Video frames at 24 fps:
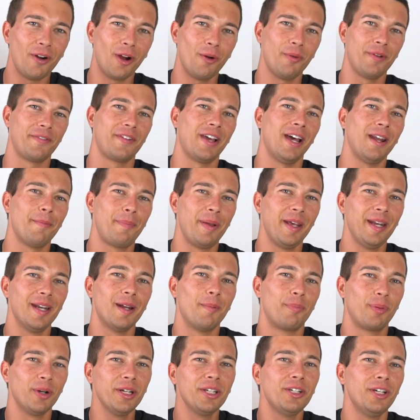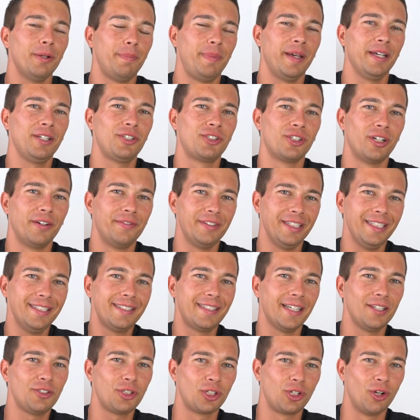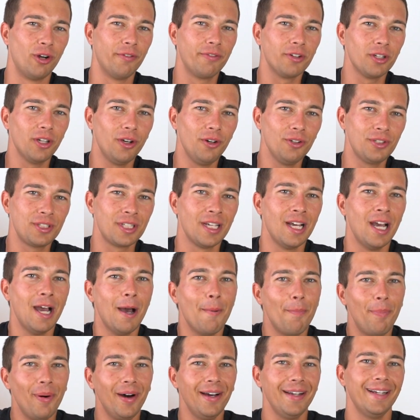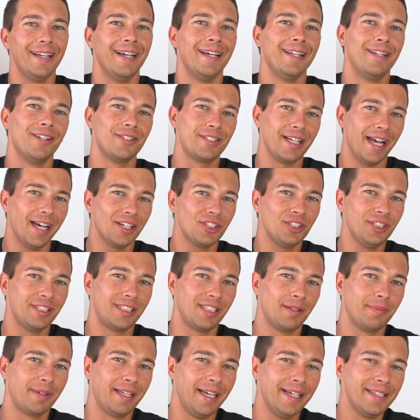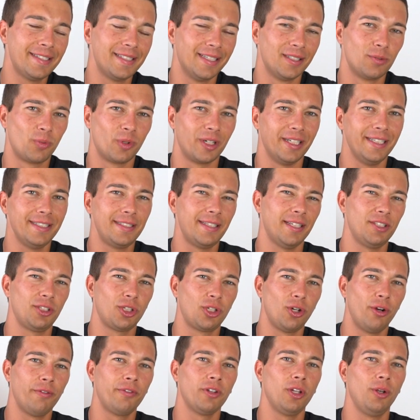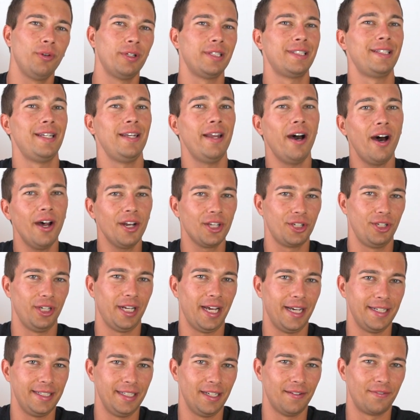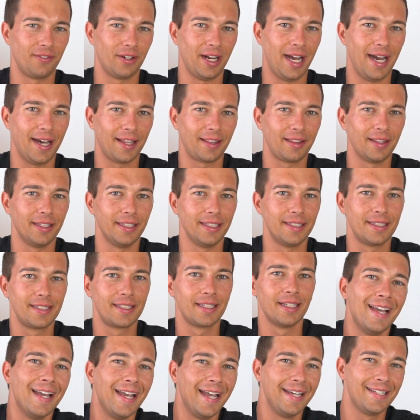far we've kind of painted a pretty good picture of eccentric overloads, but there's actually some cases where eccentric overload is not a good idea for athletes.